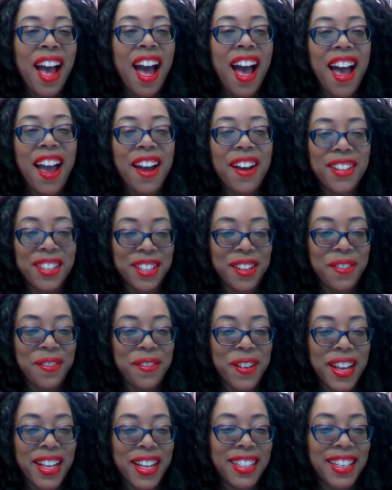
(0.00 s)
I also
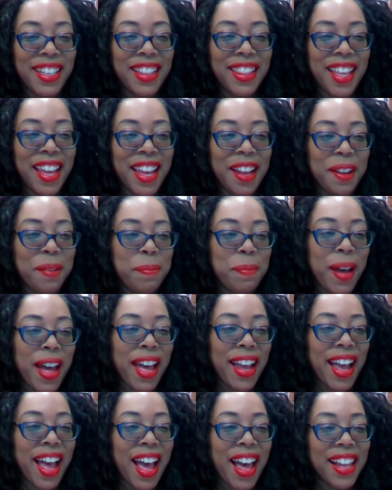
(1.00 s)
want to thank
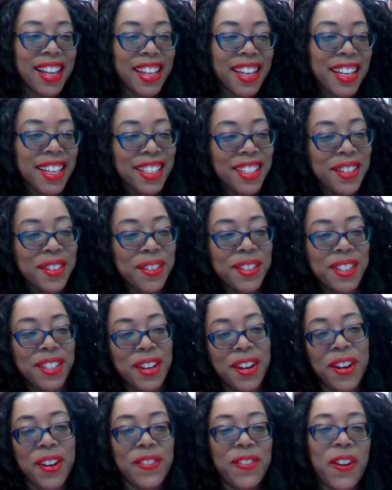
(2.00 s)
my colleagues who
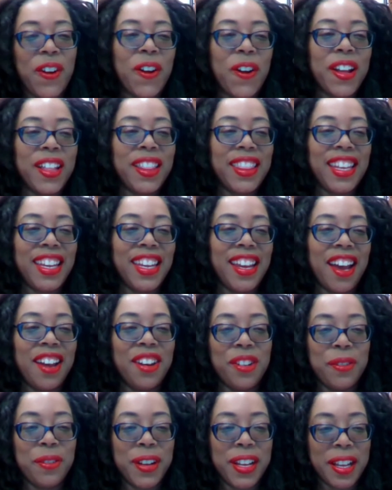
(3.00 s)
serve on the
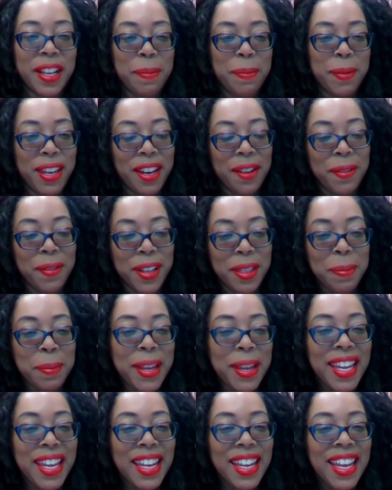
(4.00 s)
Underwood Committee with
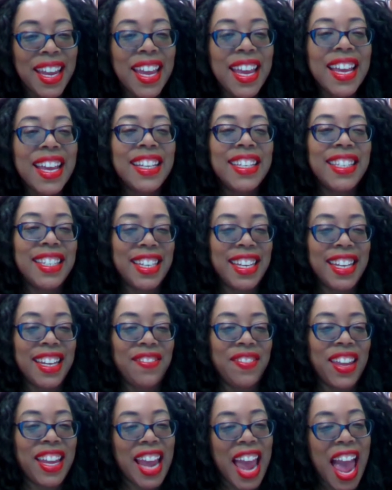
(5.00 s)
me,
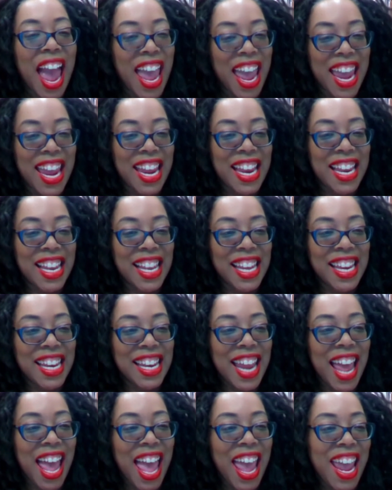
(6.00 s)
Steve
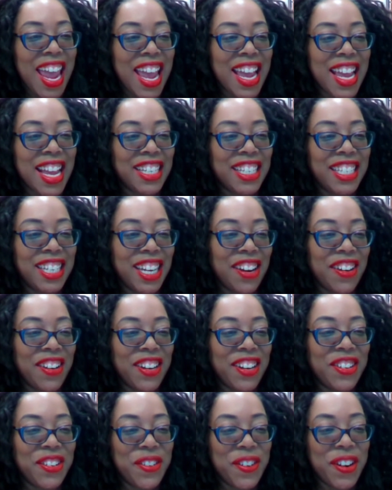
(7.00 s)
Elin and
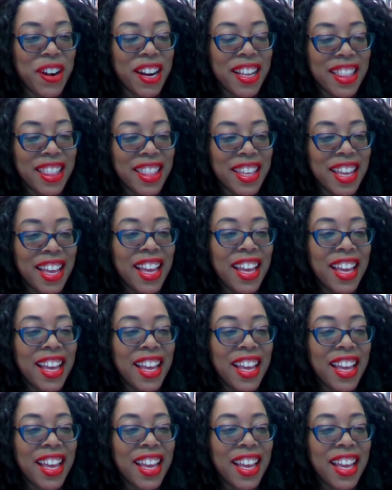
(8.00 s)
Sharon North.